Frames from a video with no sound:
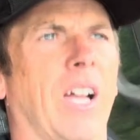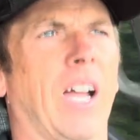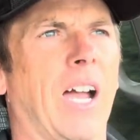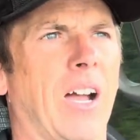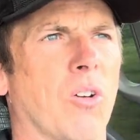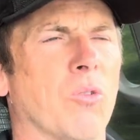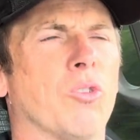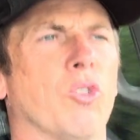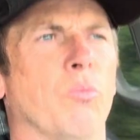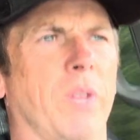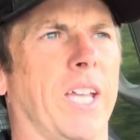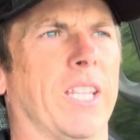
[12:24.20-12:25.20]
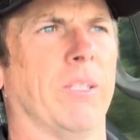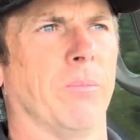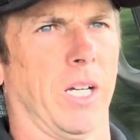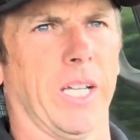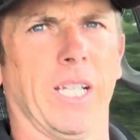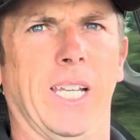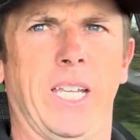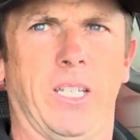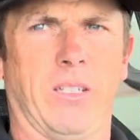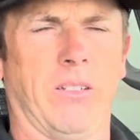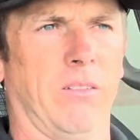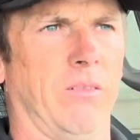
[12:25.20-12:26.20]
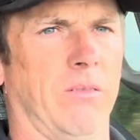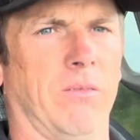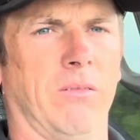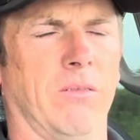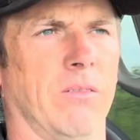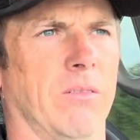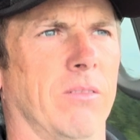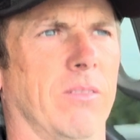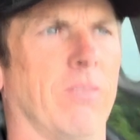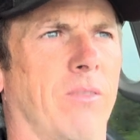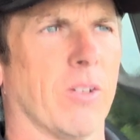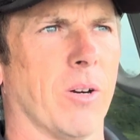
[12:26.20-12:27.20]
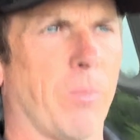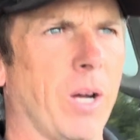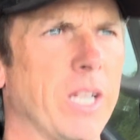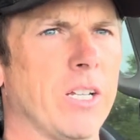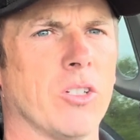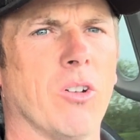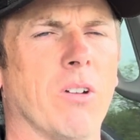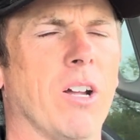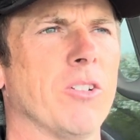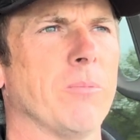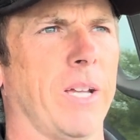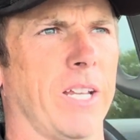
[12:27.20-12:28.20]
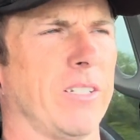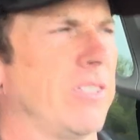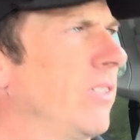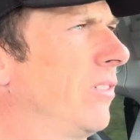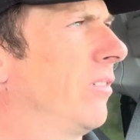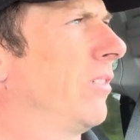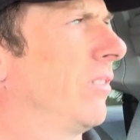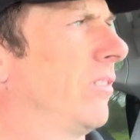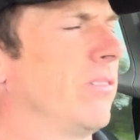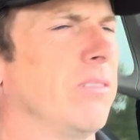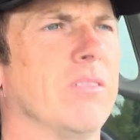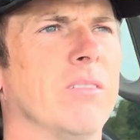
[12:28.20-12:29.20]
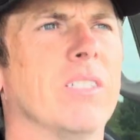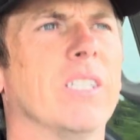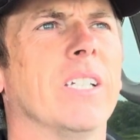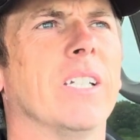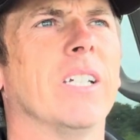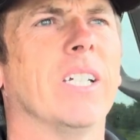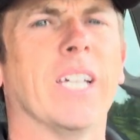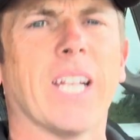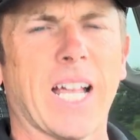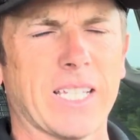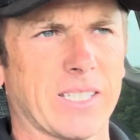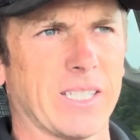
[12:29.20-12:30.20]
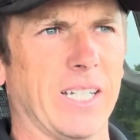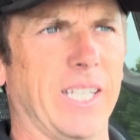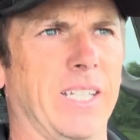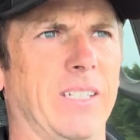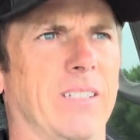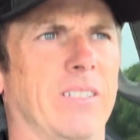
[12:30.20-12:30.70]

how to make the bike lean. For a bike to go around a bend, it has to lean.